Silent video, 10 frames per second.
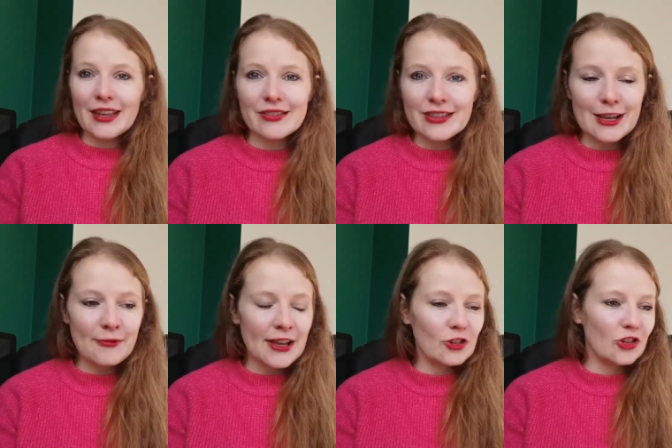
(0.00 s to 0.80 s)
this
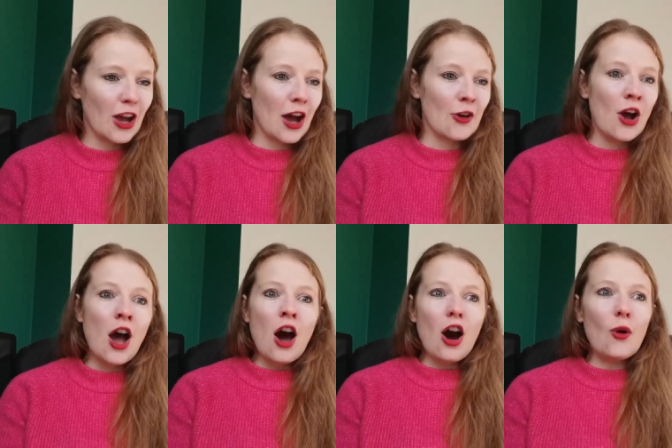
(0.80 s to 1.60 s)
TV show.
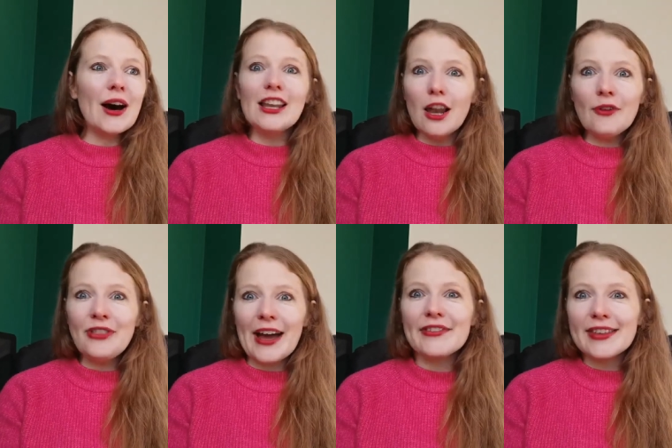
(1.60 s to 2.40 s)
Oh, I
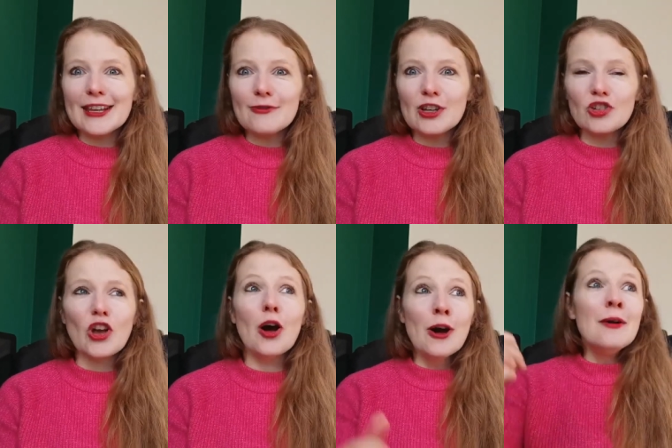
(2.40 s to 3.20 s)
love that TV
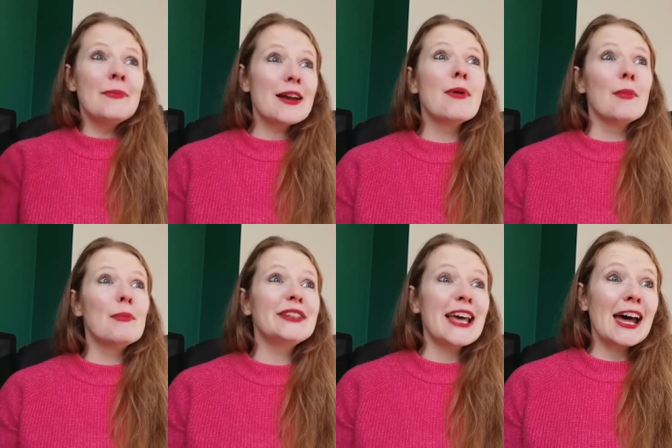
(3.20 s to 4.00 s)
show. Me and my
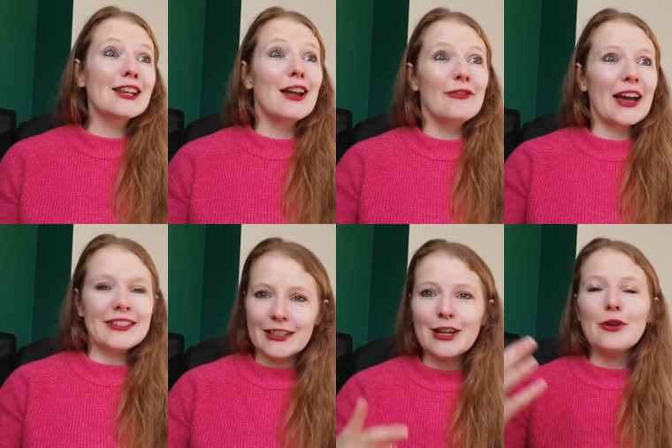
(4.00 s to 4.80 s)
mum and dad love
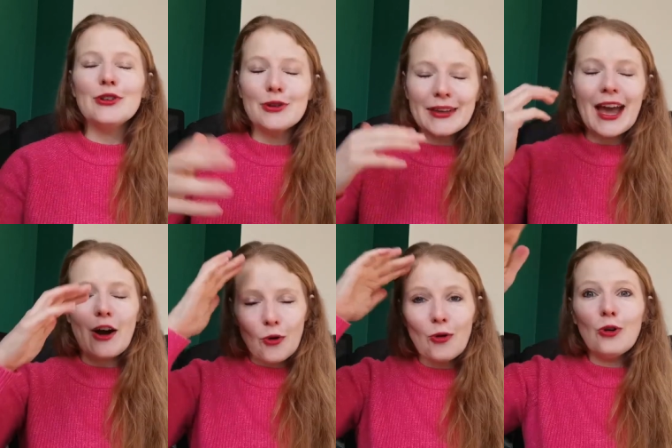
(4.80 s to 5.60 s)
that. You know, you
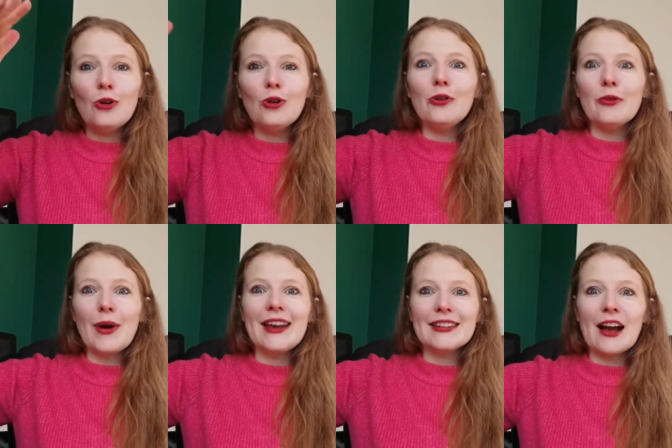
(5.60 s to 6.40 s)
get all the
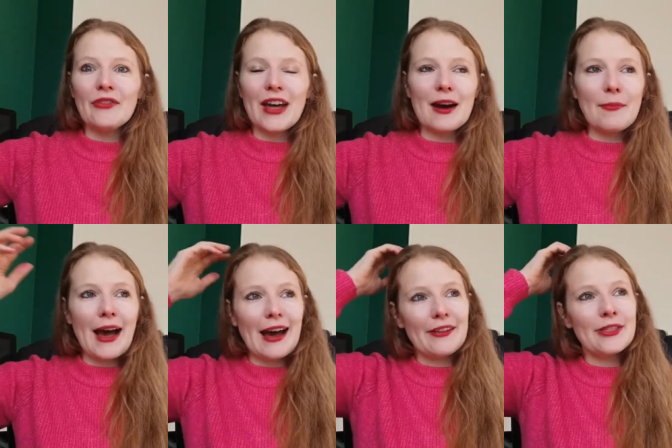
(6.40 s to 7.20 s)
way down that
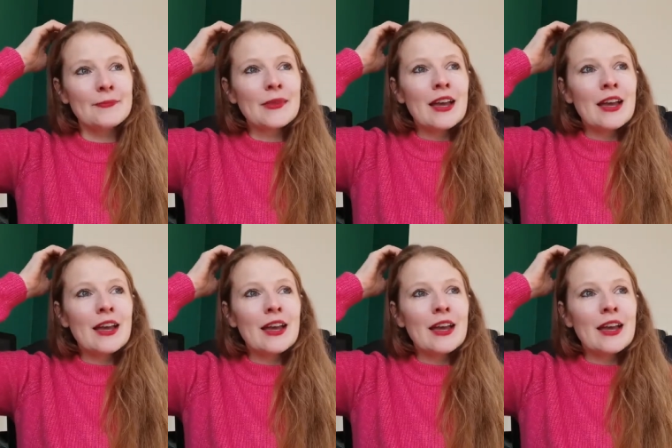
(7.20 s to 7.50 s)
path.